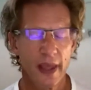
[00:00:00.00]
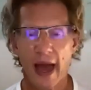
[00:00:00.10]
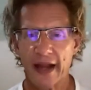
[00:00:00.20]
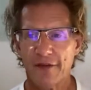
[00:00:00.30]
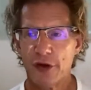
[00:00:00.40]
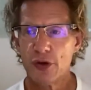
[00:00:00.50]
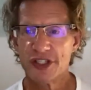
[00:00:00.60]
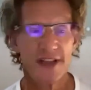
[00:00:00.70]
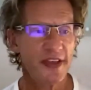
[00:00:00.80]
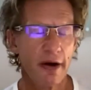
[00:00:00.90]
And if you
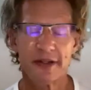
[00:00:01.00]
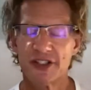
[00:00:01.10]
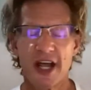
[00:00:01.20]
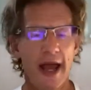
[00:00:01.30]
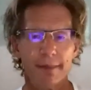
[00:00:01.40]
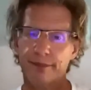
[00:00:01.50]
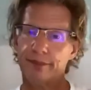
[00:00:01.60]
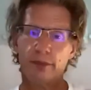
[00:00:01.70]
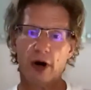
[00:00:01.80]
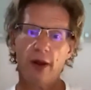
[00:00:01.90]
sit there and say,
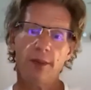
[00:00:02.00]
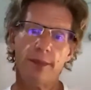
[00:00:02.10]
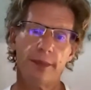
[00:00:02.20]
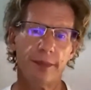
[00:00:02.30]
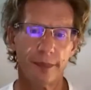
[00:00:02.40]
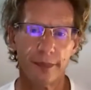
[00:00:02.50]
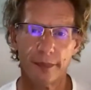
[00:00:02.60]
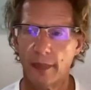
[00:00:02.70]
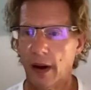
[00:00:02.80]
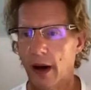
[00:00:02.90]
well,
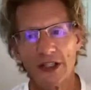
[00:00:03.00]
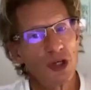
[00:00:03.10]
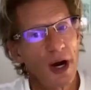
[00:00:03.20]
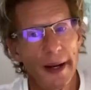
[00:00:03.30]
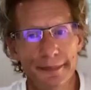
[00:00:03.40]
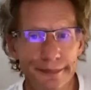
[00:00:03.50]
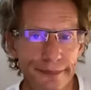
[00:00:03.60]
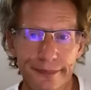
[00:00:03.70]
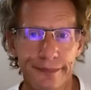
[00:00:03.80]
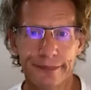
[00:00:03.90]
I tried,
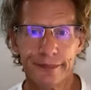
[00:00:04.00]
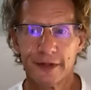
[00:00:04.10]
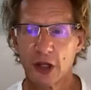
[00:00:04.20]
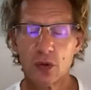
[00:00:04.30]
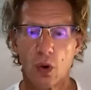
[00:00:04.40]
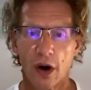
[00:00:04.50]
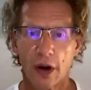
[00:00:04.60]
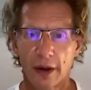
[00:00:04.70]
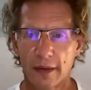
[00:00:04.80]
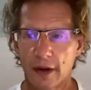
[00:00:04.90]
didn't work,